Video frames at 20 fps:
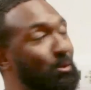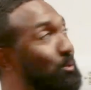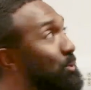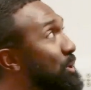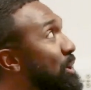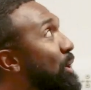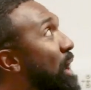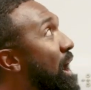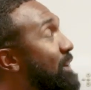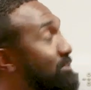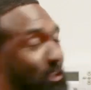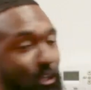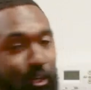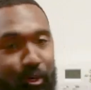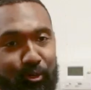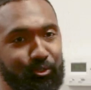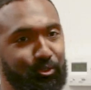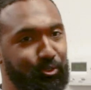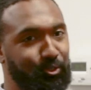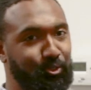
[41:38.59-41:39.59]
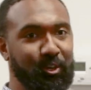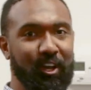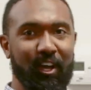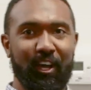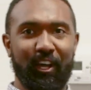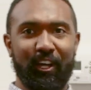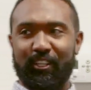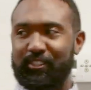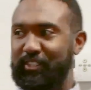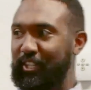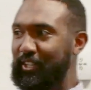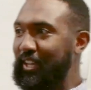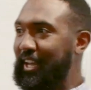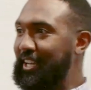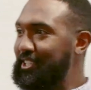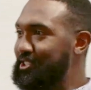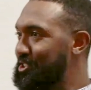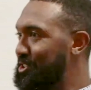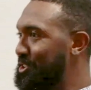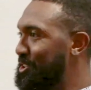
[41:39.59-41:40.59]
We don't have to go through the
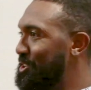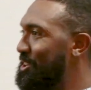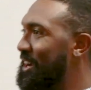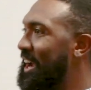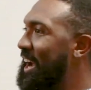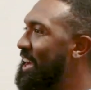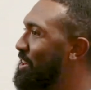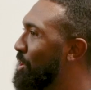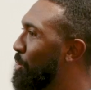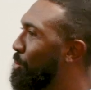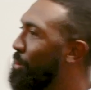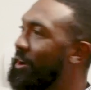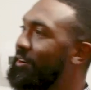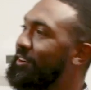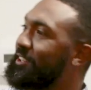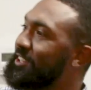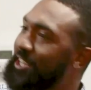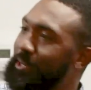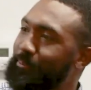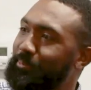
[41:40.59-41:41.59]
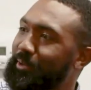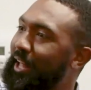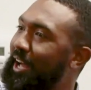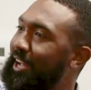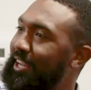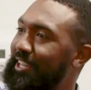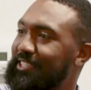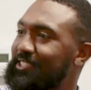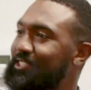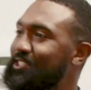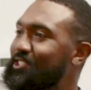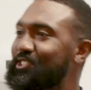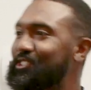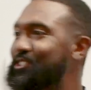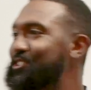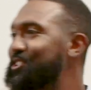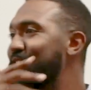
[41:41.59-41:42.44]
laser and the wearing the appliance,